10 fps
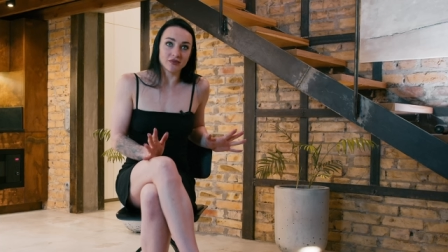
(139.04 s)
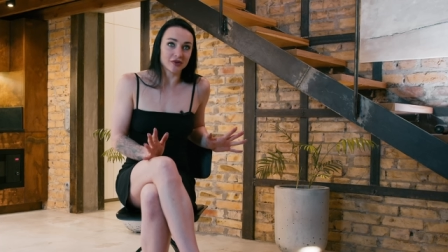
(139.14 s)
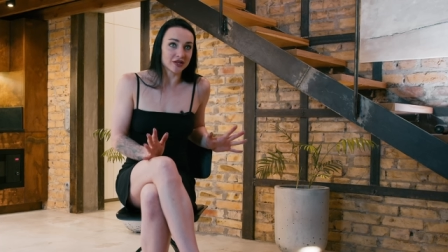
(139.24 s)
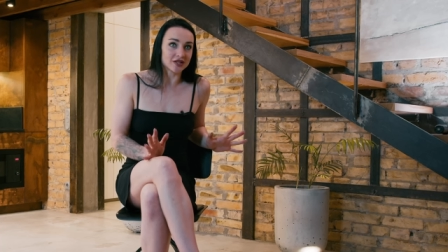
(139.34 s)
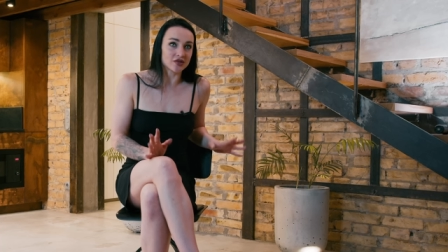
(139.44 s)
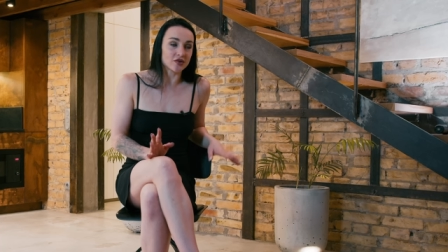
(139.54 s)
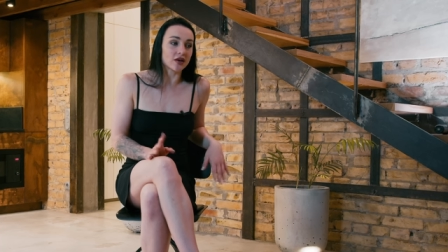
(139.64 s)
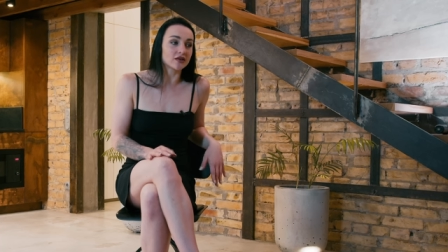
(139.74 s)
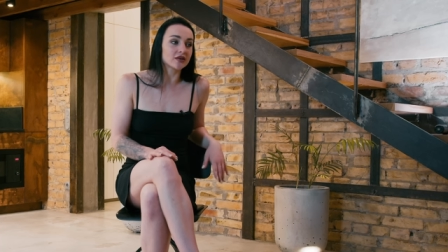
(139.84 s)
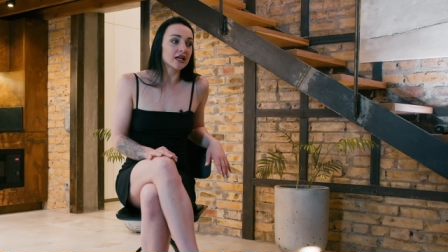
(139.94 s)
pretty
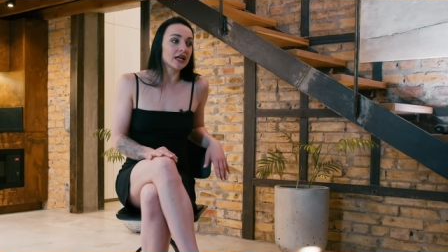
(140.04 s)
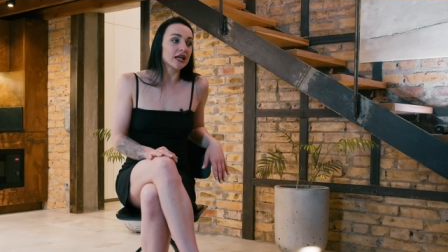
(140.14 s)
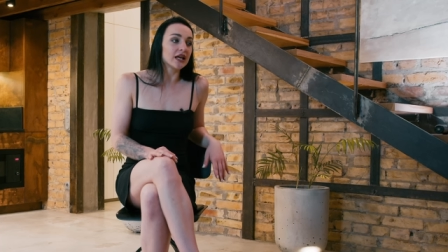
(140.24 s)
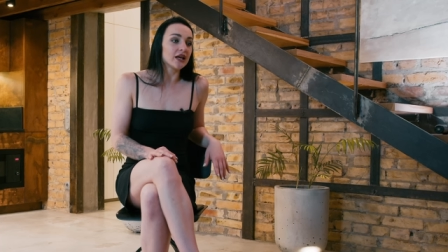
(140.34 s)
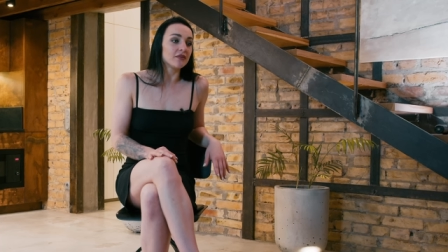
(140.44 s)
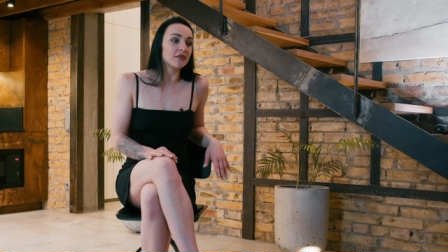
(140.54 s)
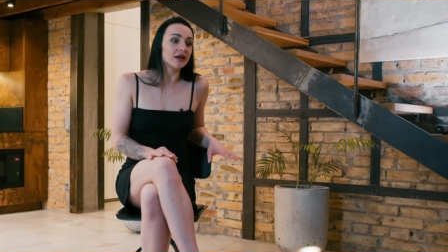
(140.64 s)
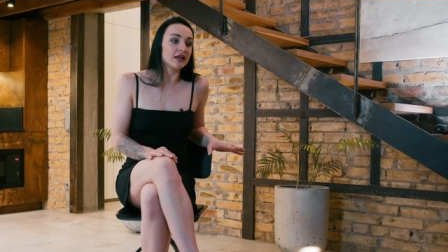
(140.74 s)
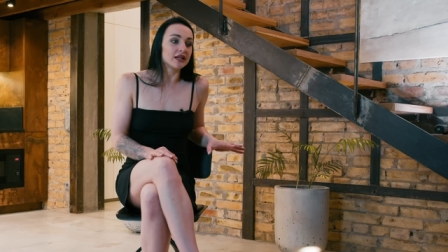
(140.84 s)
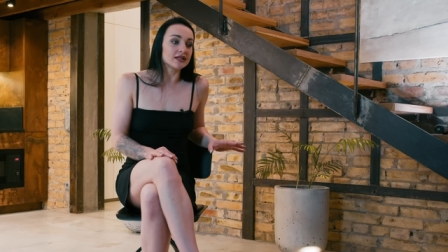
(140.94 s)
strong.
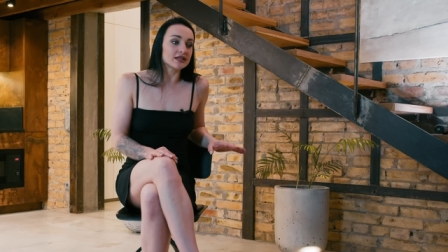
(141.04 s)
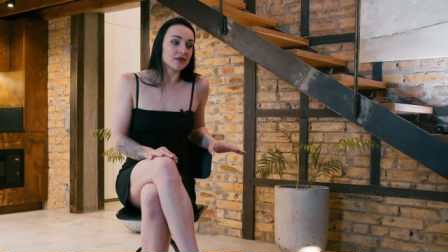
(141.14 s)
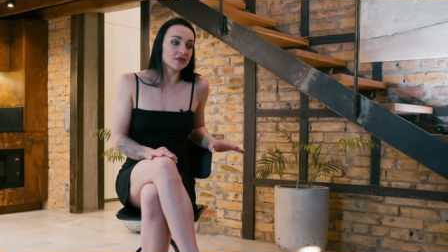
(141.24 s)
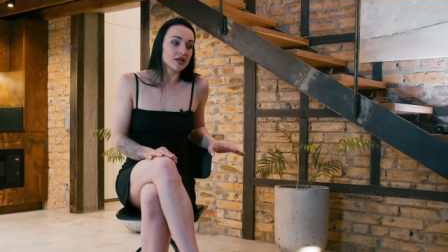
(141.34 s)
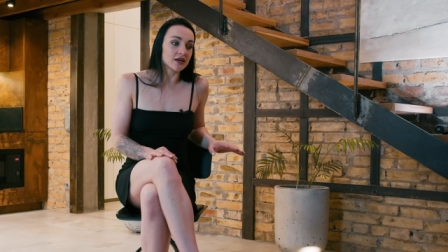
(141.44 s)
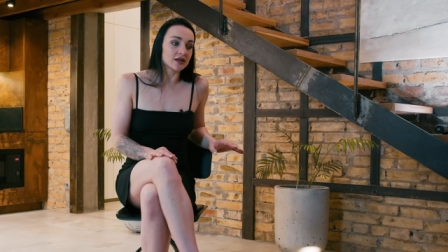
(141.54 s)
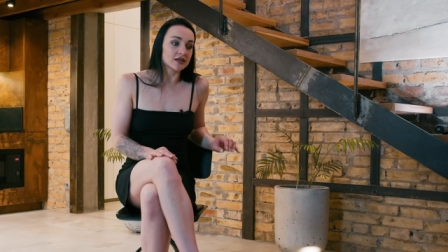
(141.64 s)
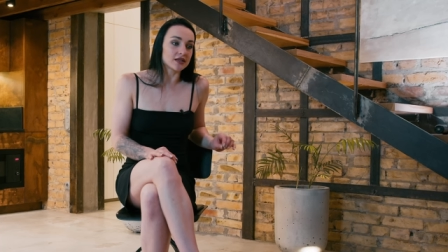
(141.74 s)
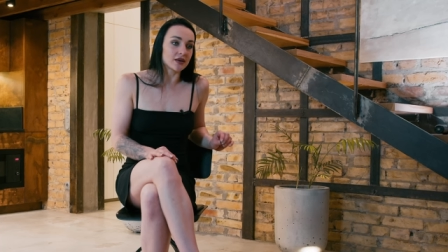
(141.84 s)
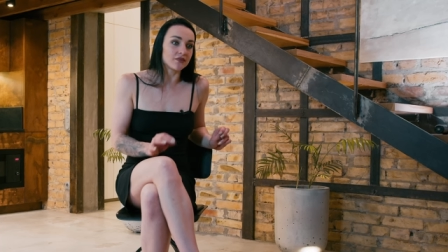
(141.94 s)
But
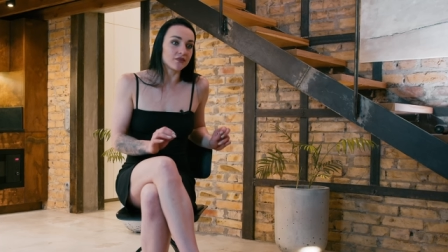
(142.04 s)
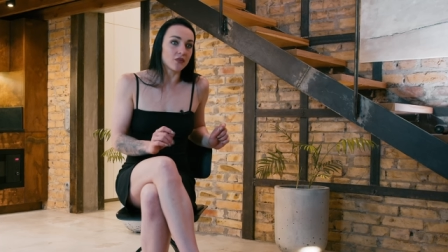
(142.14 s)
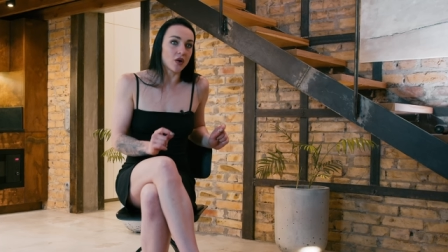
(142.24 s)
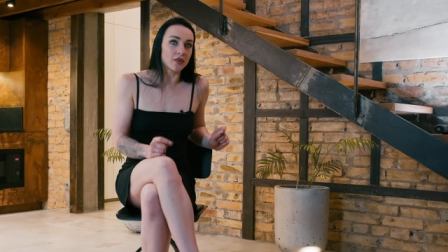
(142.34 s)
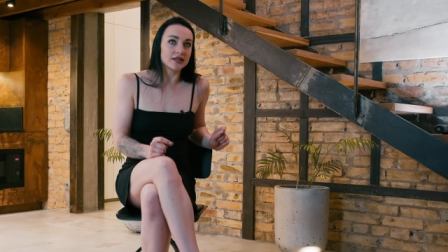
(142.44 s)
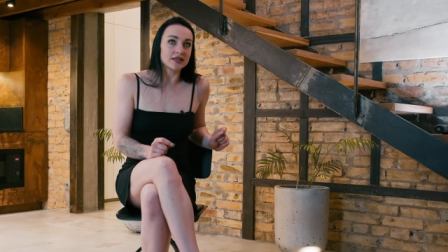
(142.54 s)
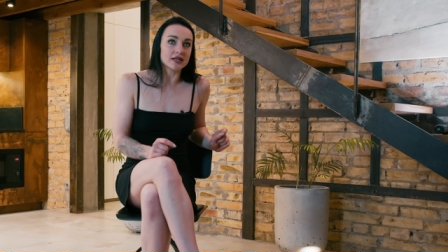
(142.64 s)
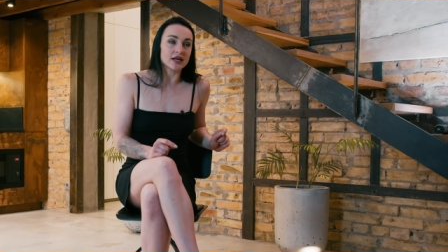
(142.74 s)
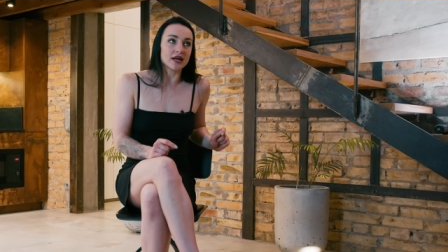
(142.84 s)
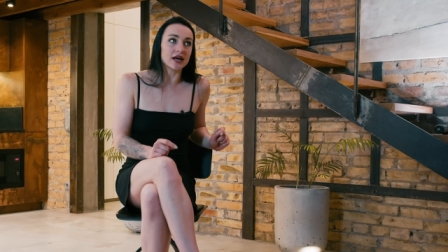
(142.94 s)
some moment
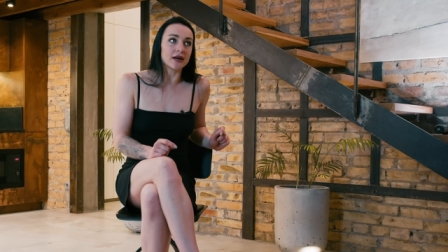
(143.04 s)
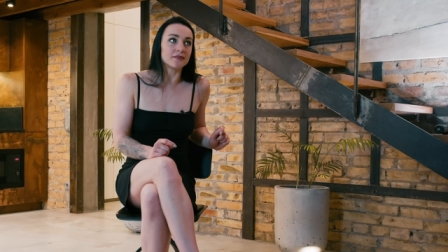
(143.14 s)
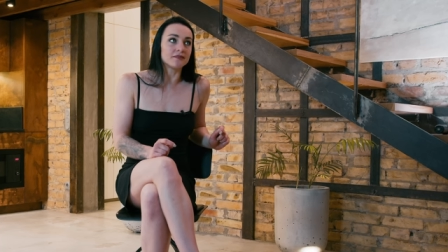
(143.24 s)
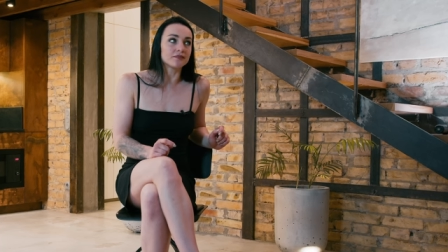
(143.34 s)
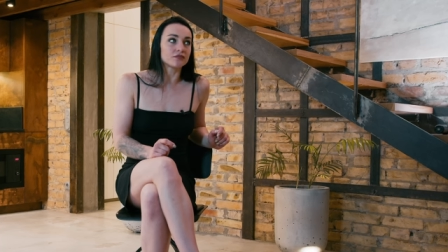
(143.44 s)
I